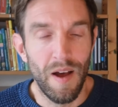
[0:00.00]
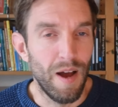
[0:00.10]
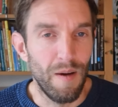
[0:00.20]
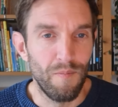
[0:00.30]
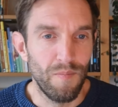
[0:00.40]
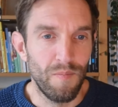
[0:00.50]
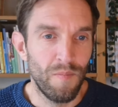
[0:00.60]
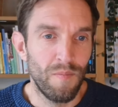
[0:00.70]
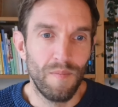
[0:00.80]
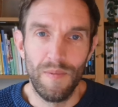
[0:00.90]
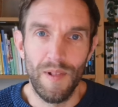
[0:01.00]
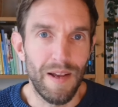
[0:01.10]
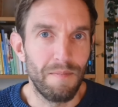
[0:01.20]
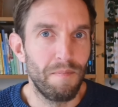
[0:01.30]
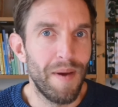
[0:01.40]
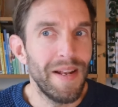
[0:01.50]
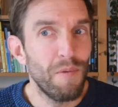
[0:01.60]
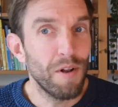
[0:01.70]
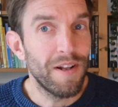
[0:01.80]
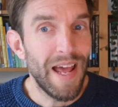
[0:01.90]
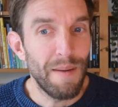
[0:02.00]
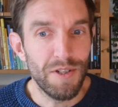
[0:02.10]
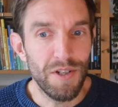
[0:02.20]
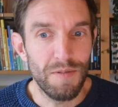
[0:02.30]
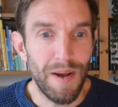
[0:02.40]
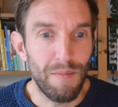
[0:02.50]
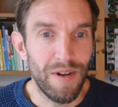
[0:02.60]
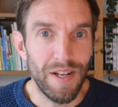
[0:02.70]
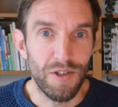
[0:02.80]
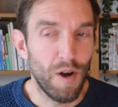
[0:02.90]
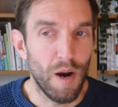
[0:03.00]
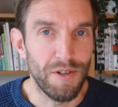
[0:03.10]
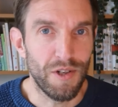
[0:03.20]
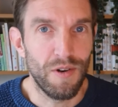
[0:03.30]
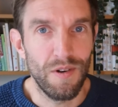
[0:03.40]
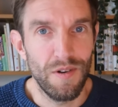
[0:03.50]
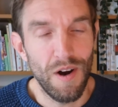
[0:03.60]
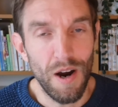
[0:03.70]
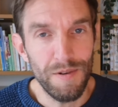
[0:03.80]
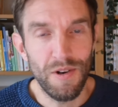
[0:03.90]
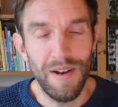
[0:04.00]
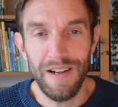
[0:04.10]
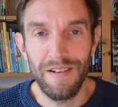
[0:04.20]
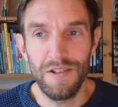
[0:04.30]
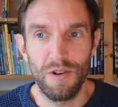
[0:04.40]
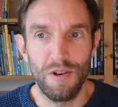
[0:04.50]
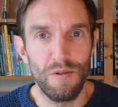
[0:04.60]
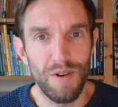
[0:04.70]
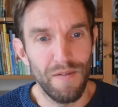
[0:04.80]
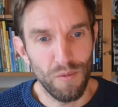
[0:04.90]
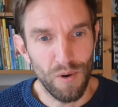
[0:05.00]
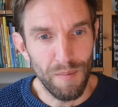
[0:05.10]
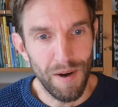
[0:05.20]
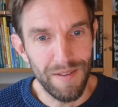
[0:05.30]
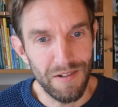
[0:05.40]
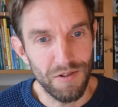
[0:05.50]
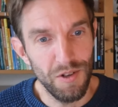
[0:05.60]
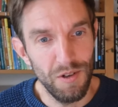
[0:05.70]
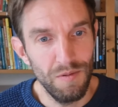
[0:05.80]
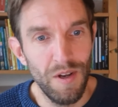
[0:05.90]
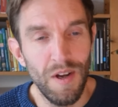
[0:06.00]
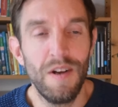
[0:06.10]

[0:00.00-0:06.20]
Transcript: Um, like many modern languages, memory is garbage garbage collected, so you don't have to worry about that too.